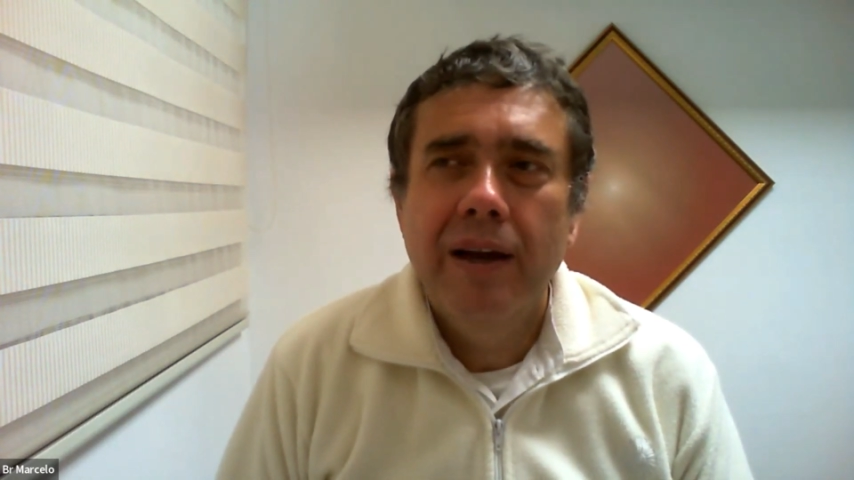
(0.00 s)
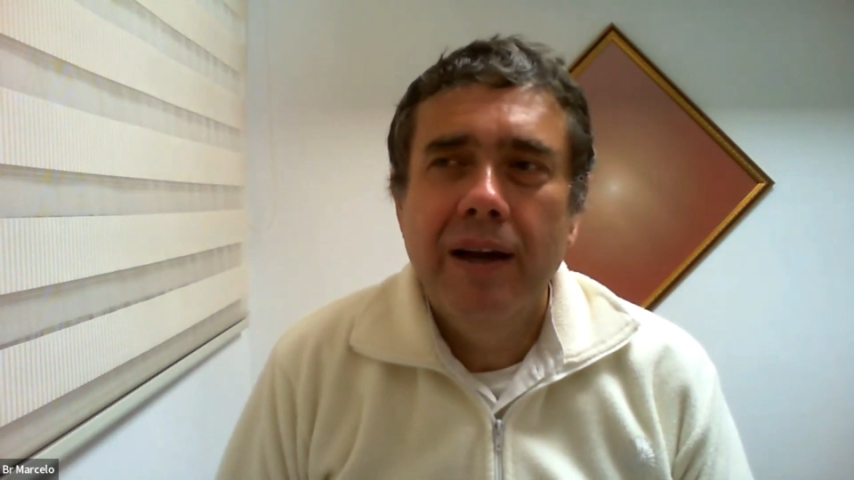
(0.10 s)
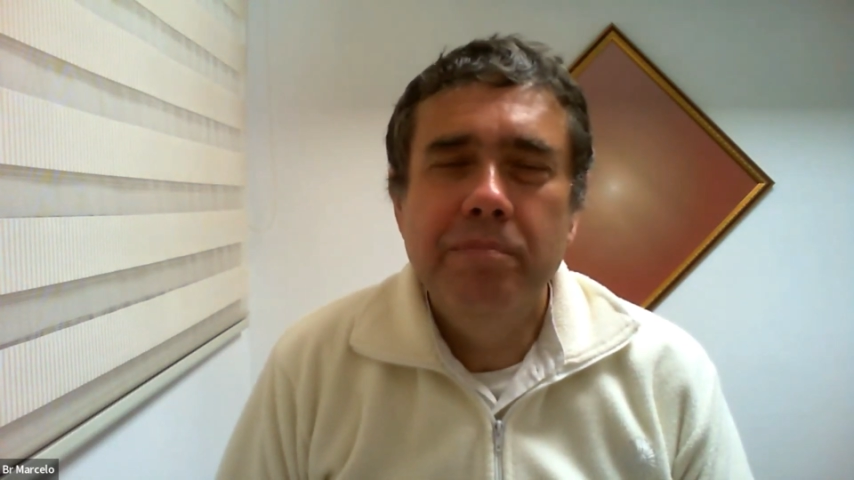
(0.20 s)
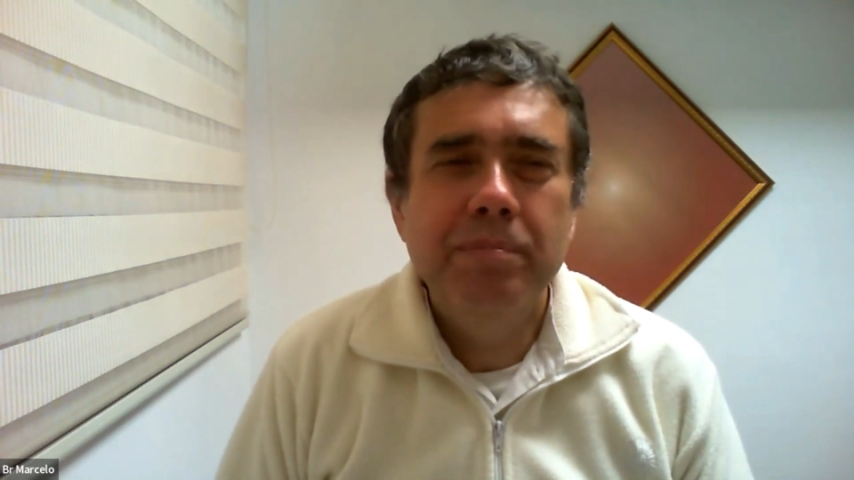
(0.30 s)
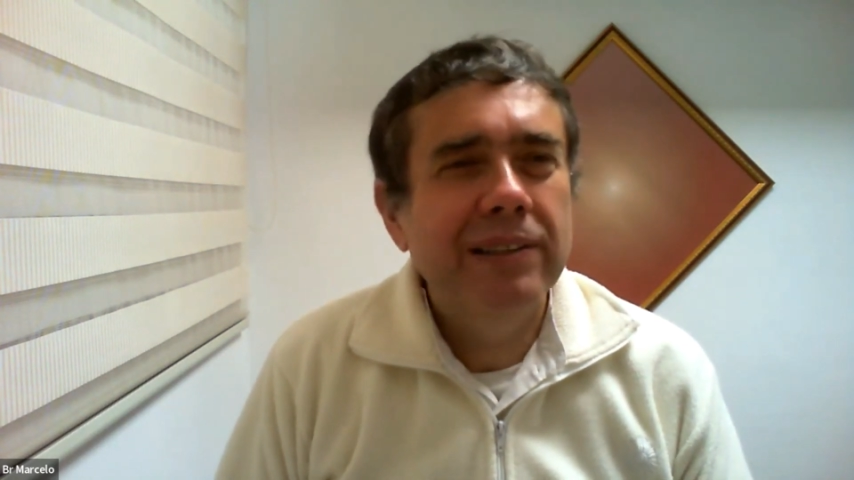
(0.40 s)

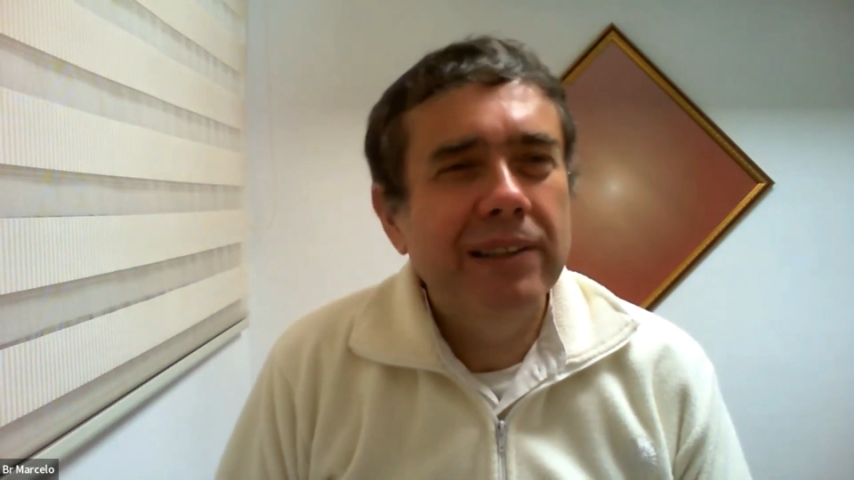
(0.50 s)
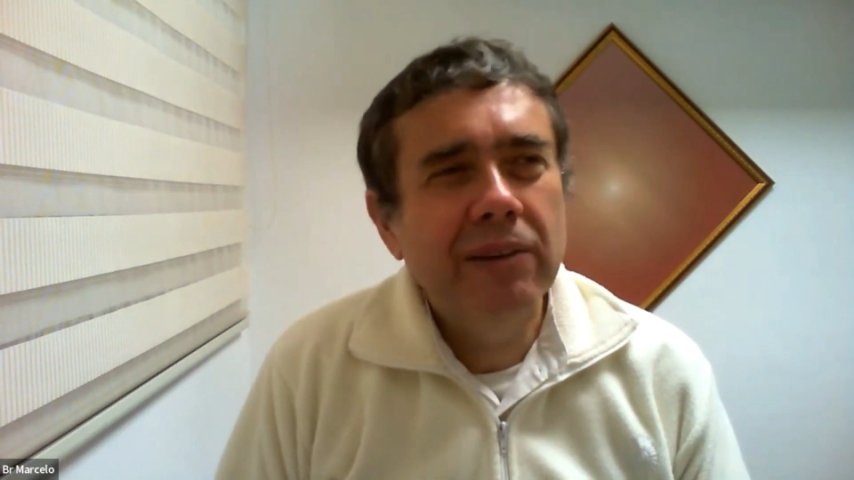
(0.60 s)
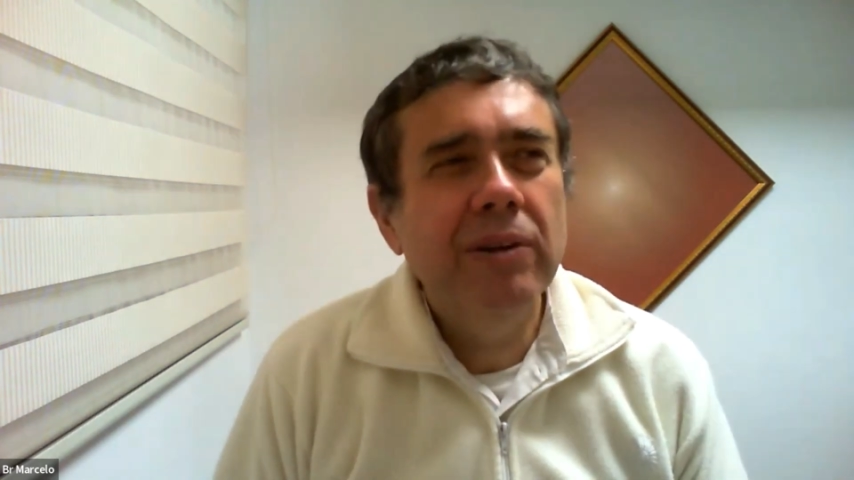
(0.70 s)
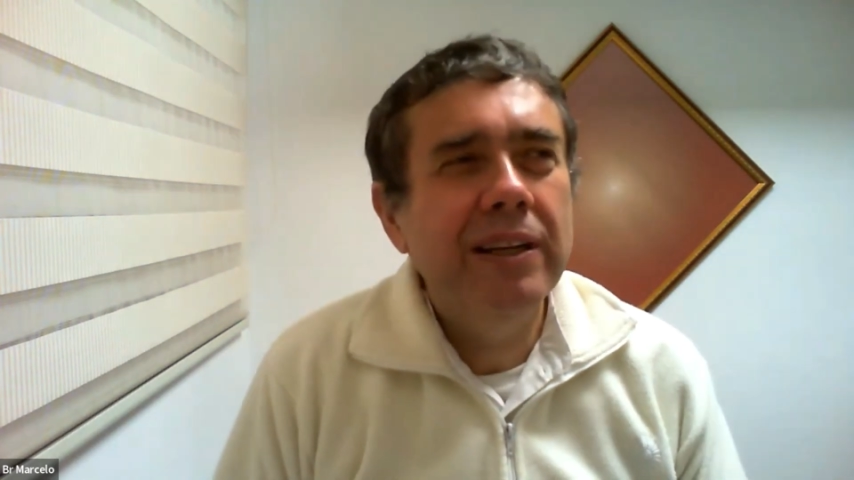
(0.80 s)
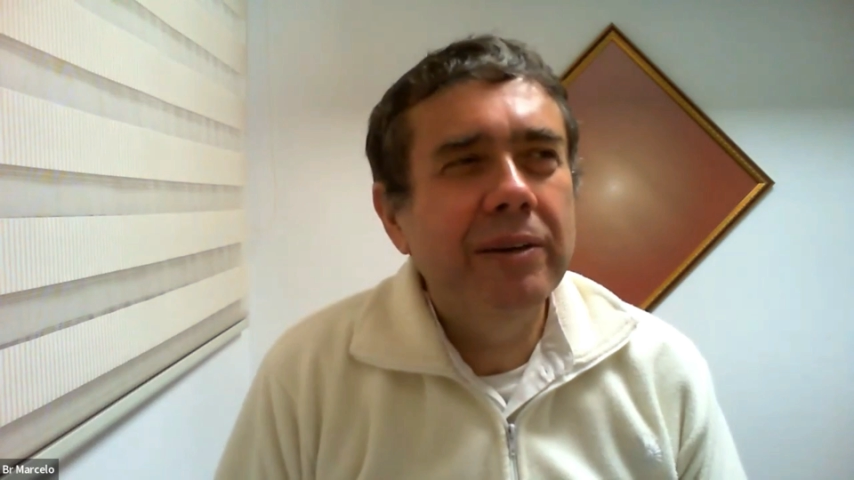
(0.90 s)
And
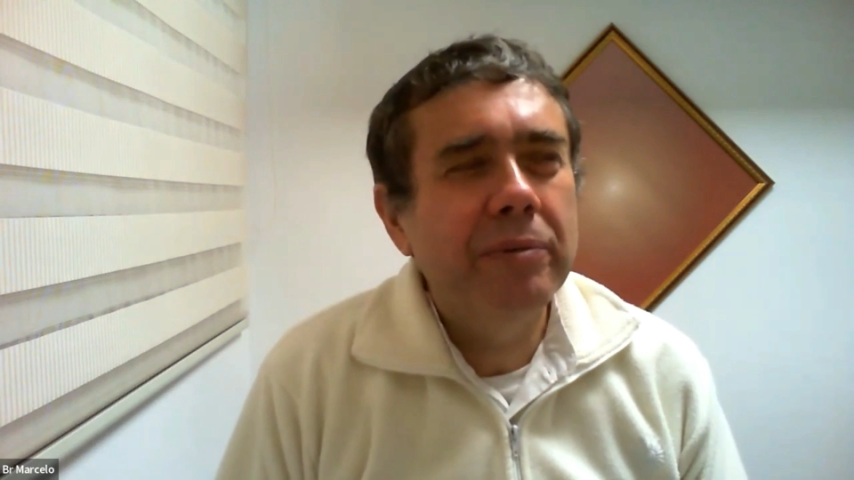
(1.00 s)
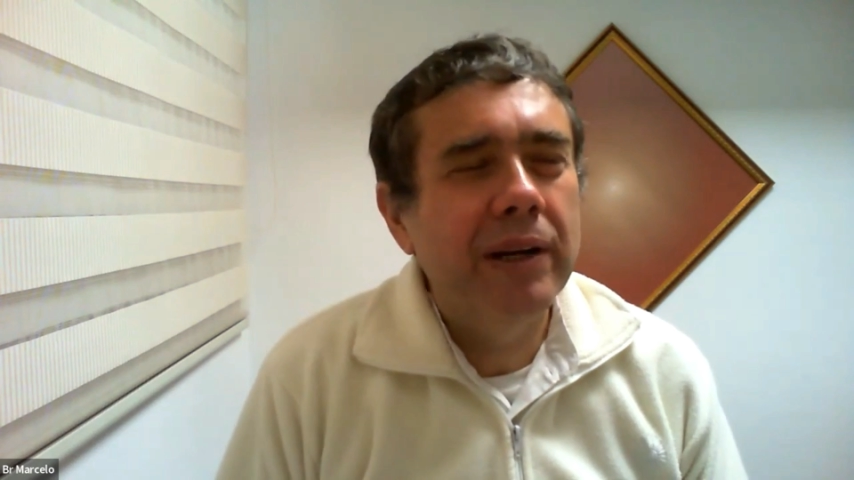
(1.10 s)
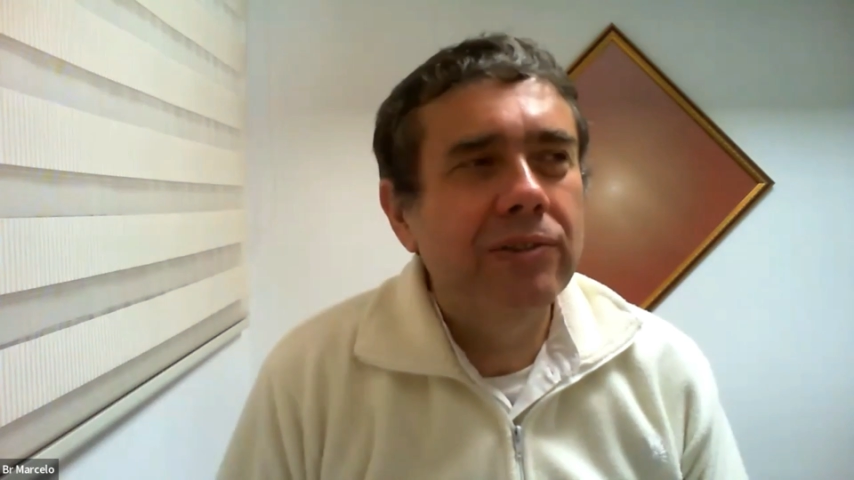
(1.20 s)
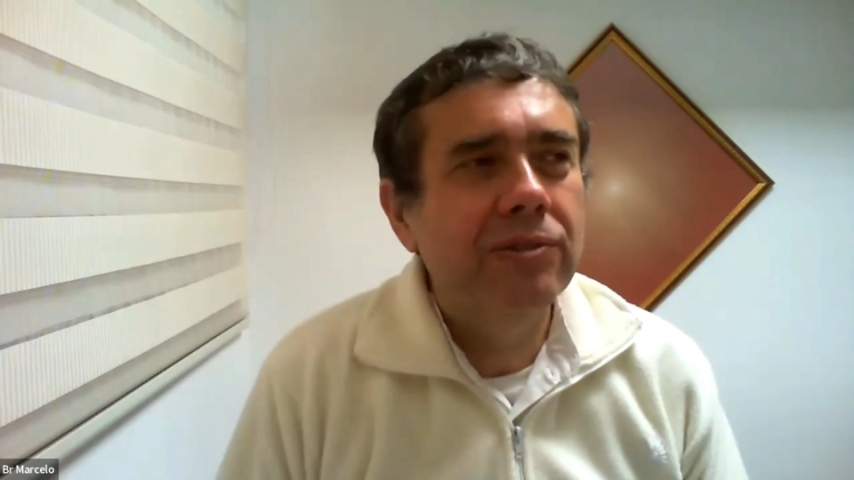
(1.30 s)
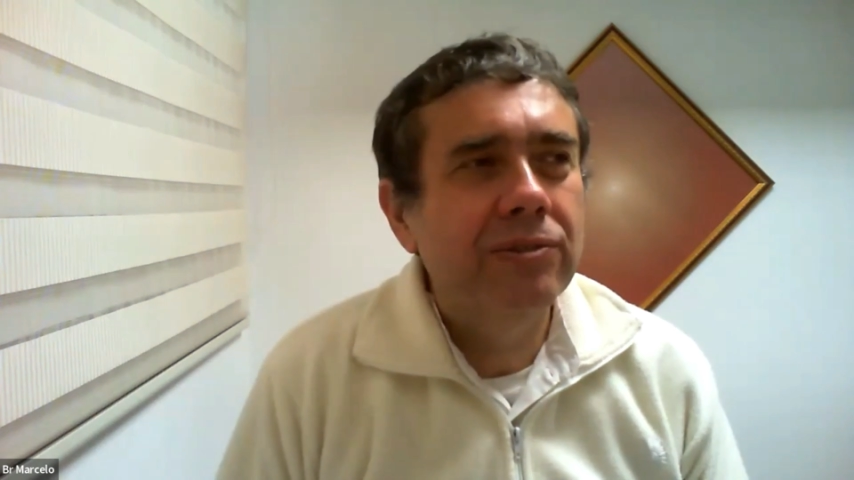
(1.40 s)
particularly in
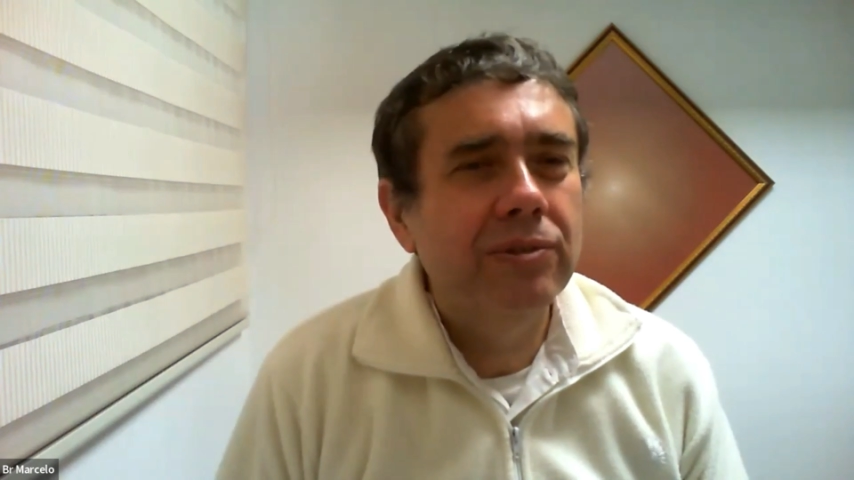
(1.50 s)
relation